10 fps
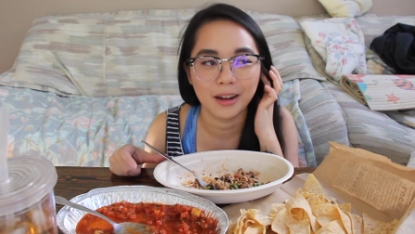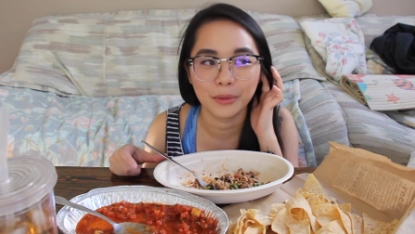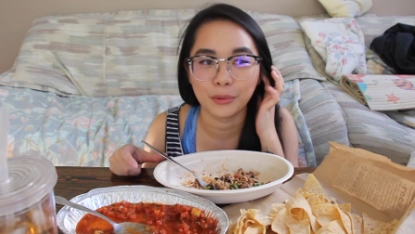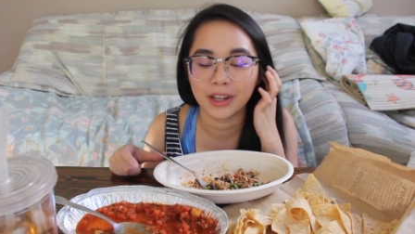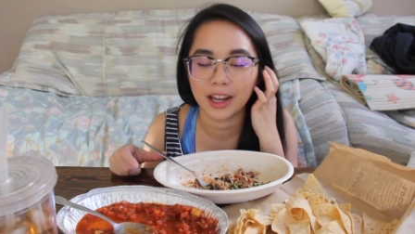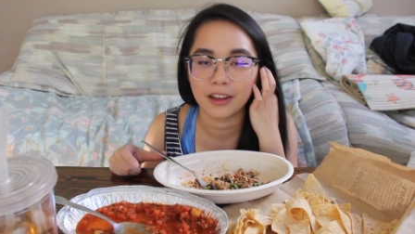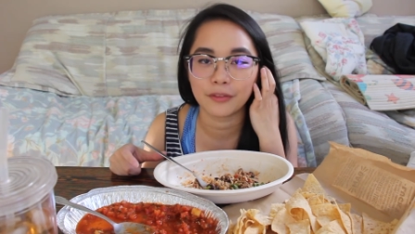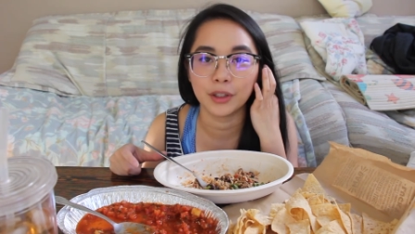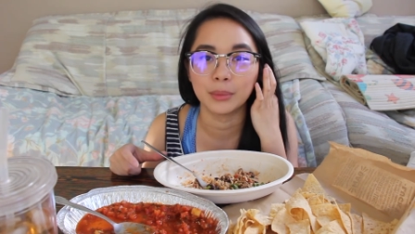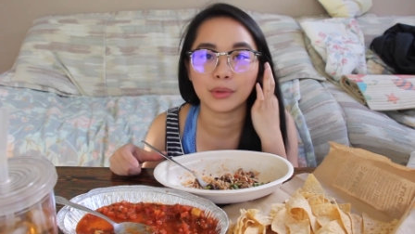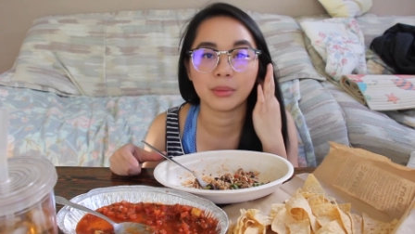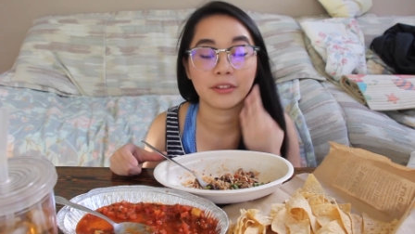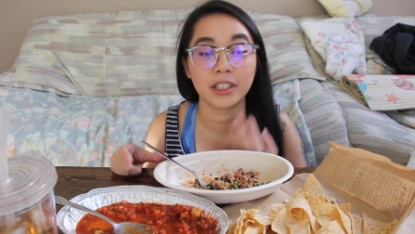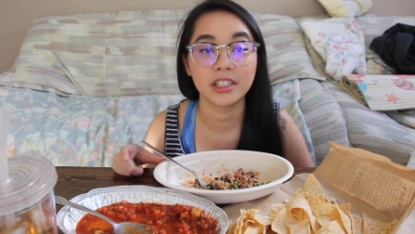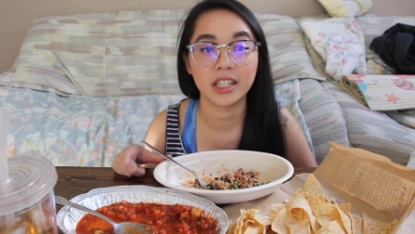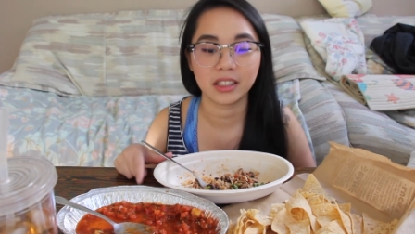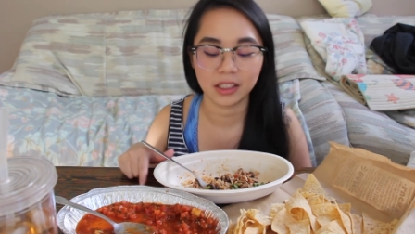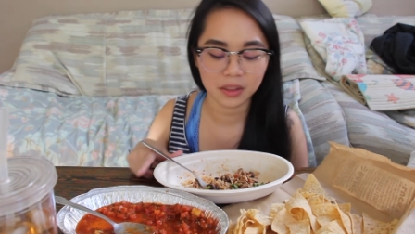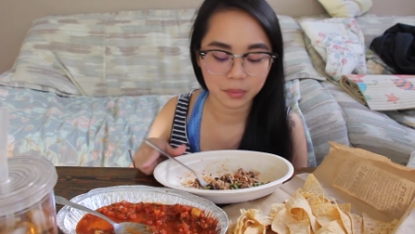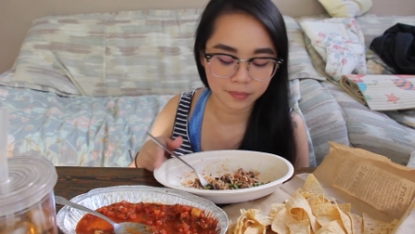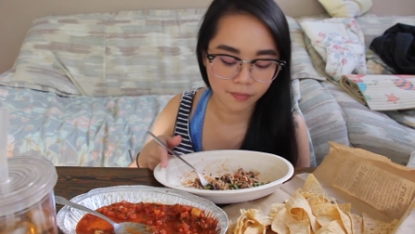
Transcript: um, the one I filmed with my friend JC,